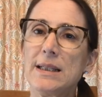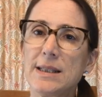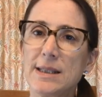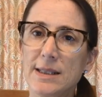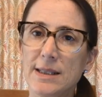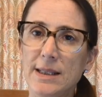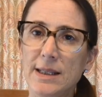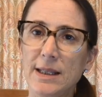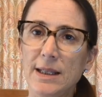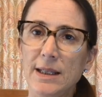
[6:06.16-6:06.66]
let's
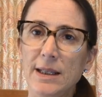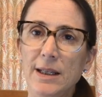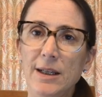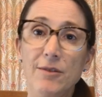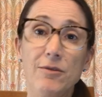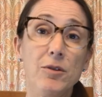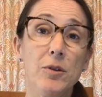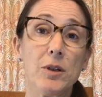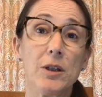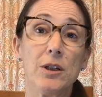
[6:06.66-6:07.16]
see
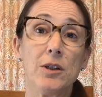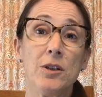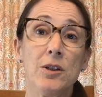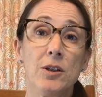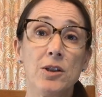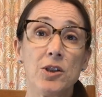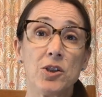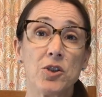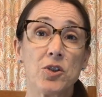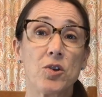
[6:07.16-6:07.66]
if you
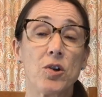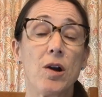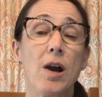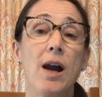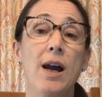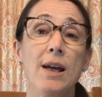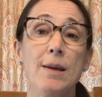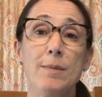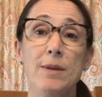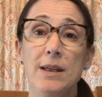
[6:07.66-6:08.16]
can
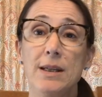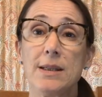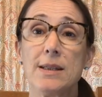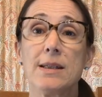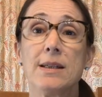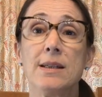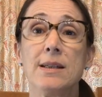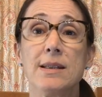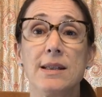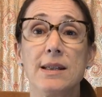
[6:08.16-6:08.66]
describe these
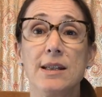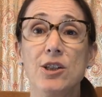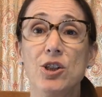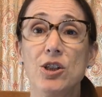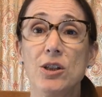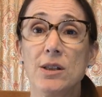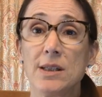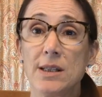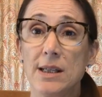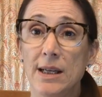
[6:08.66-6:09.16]

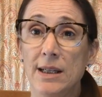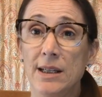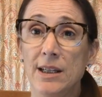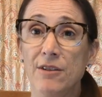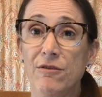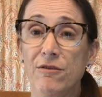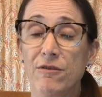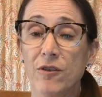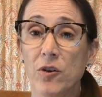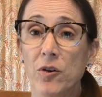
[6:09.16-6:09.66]
sensations
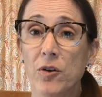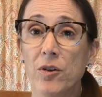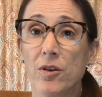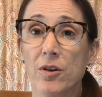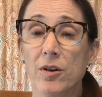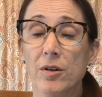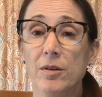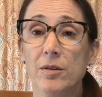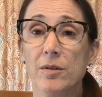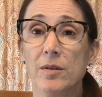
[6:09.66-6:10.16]
any
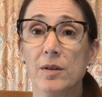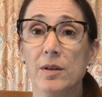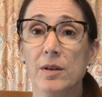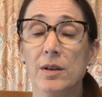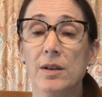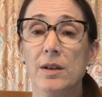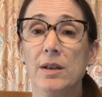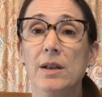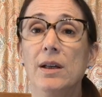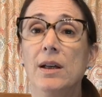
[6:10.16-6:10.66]
further.
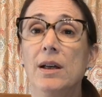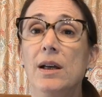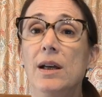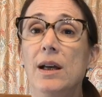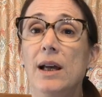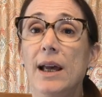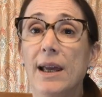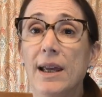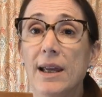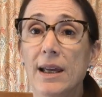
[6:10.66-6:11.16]

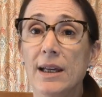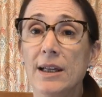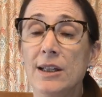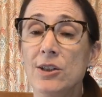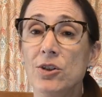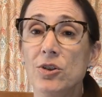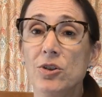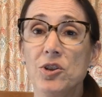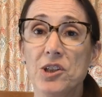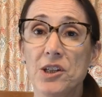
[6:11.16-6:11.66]

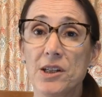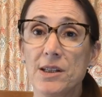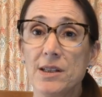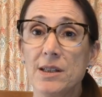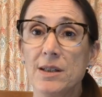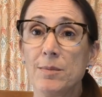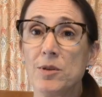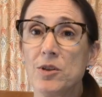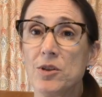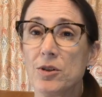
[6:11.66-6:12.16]
Again, you're
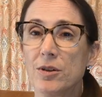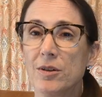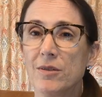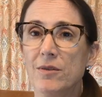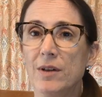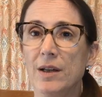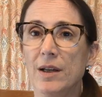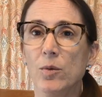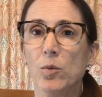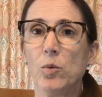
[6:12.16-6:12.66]
just
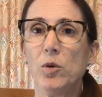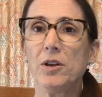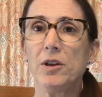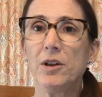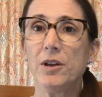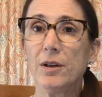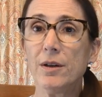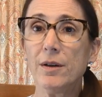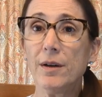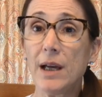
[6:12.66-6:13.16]
observing with
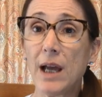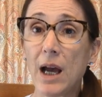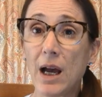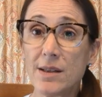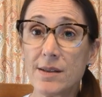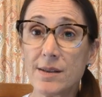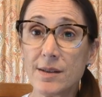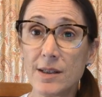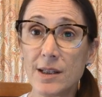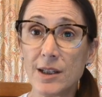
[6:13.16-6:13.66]

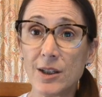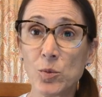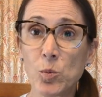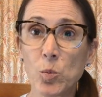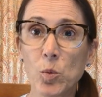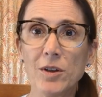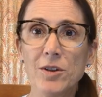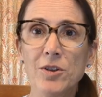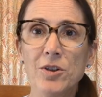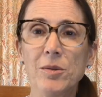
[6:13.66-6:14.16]
curiosity
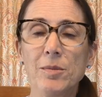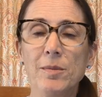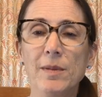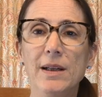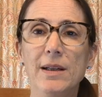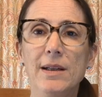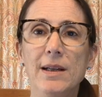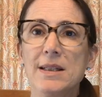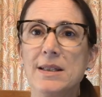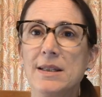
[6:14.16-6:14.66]
and
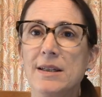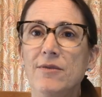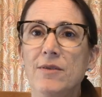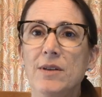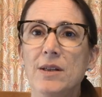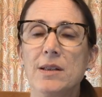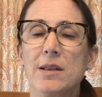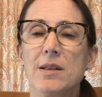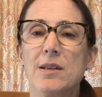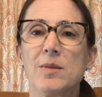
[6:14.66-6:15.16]
wonderment as if
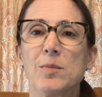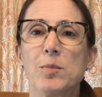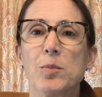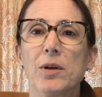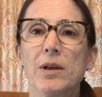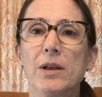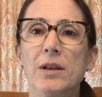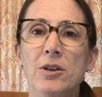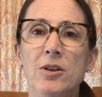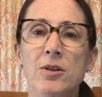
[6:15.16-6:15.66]
this is a
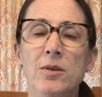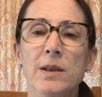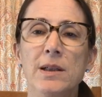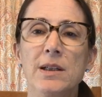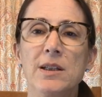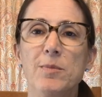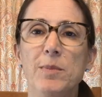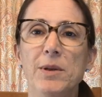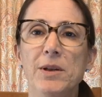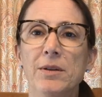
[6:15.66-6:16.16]
brand new
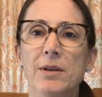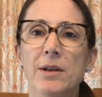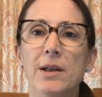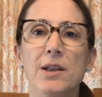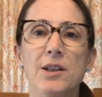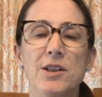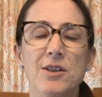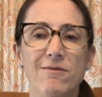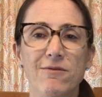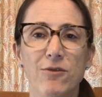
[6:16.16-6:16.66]

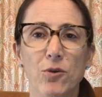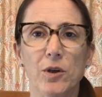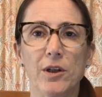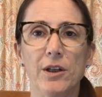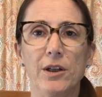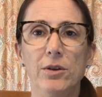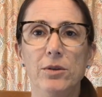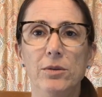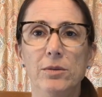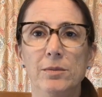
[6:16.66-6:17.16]
experience for
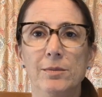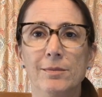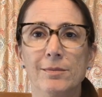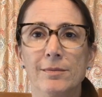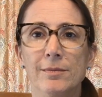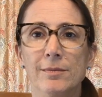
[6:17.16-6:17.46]
you.